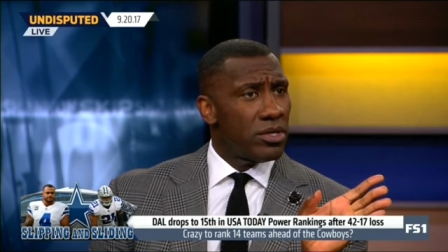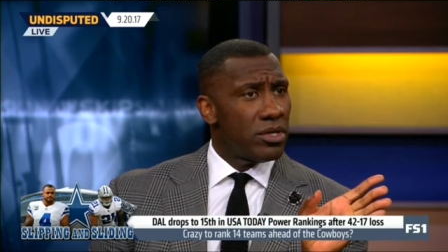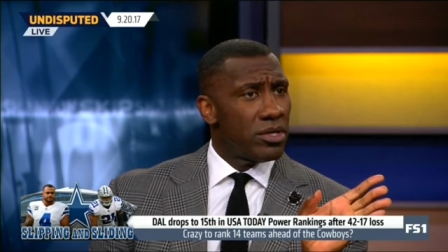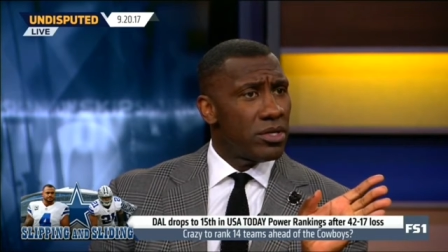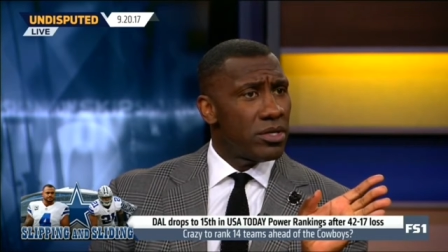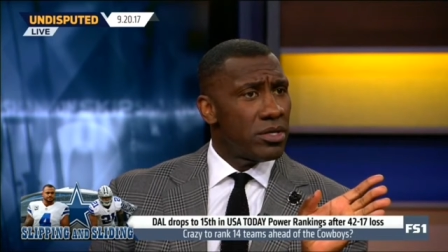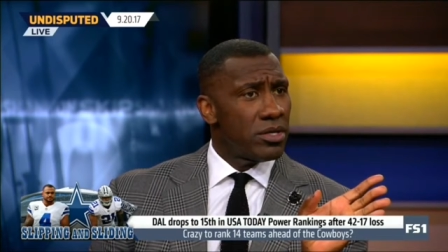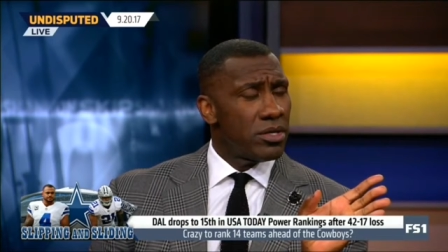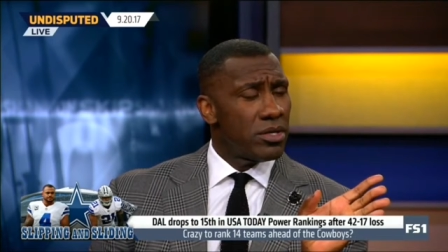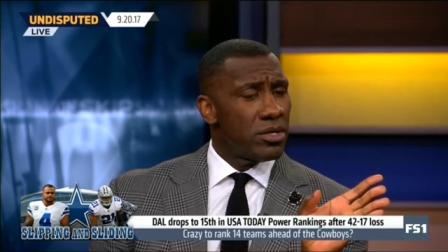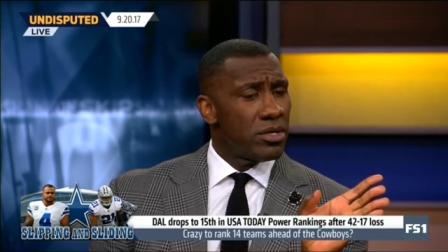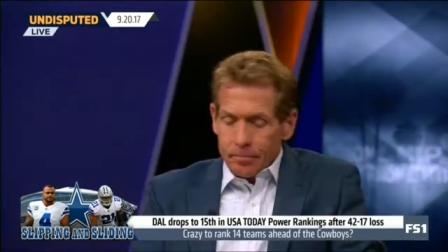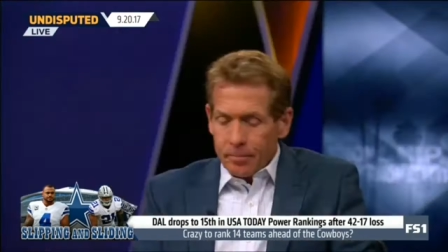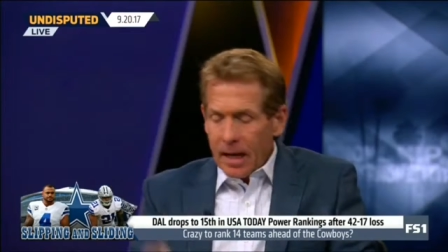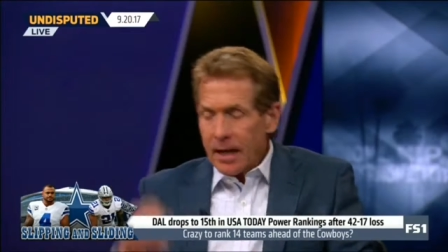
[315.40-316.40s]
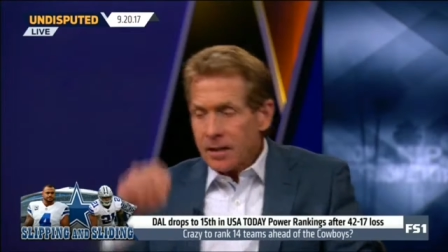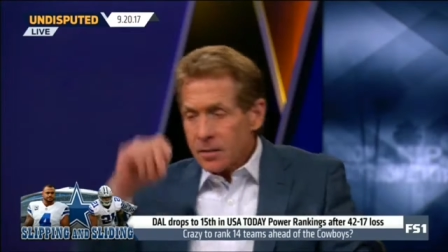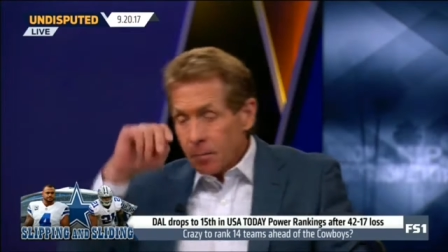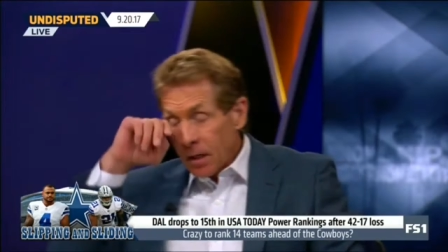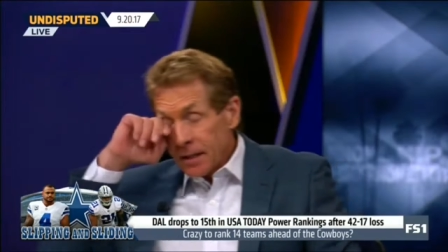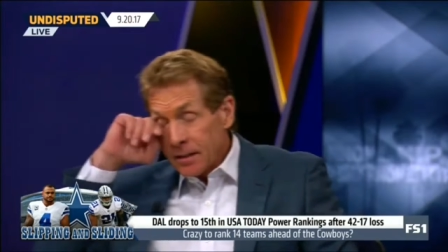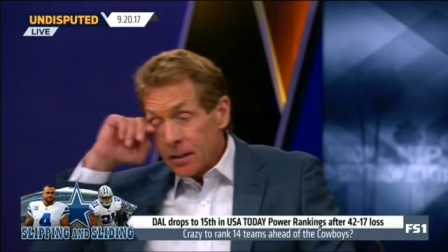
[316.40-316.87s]
Okay, so
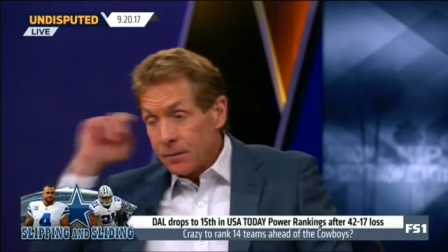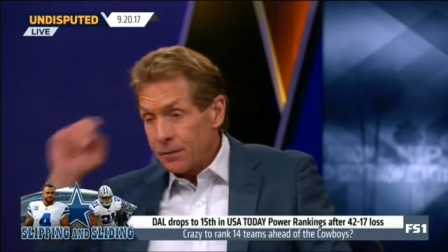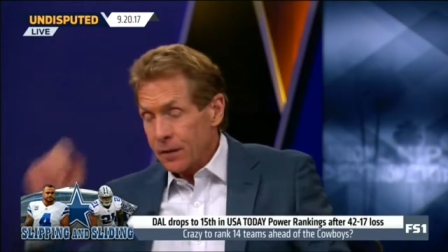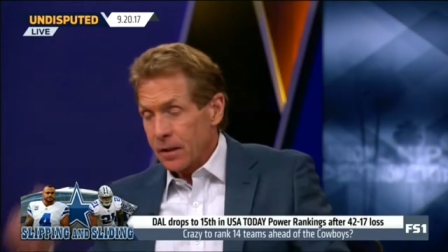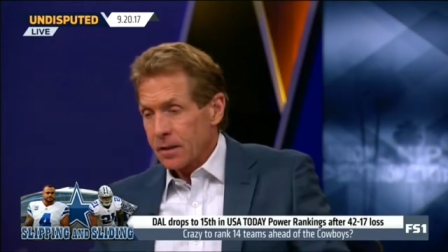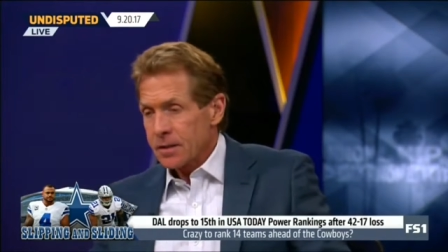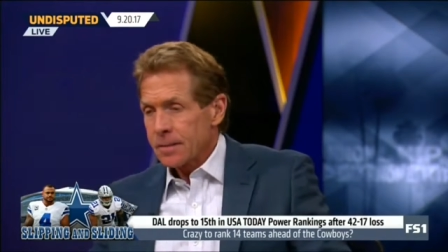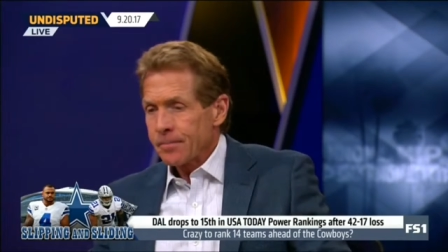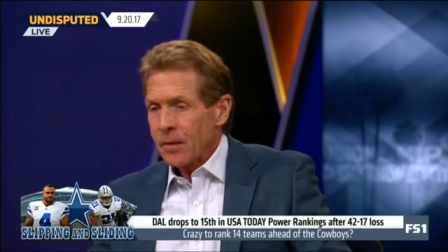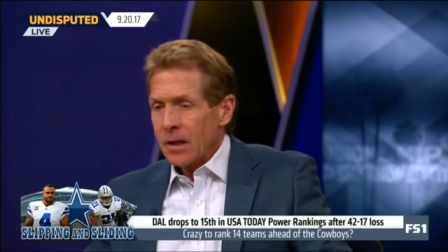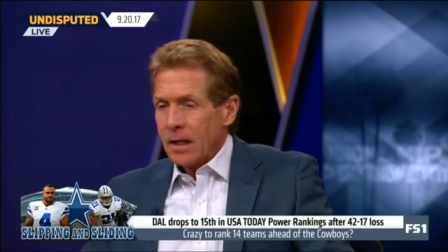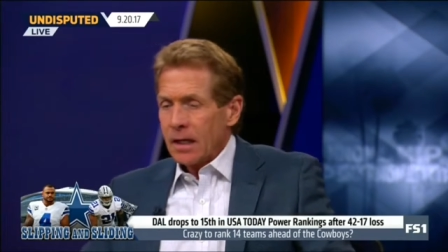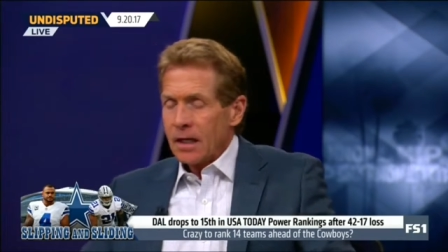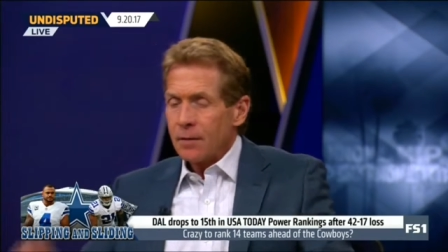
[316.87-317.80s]
back to my defense.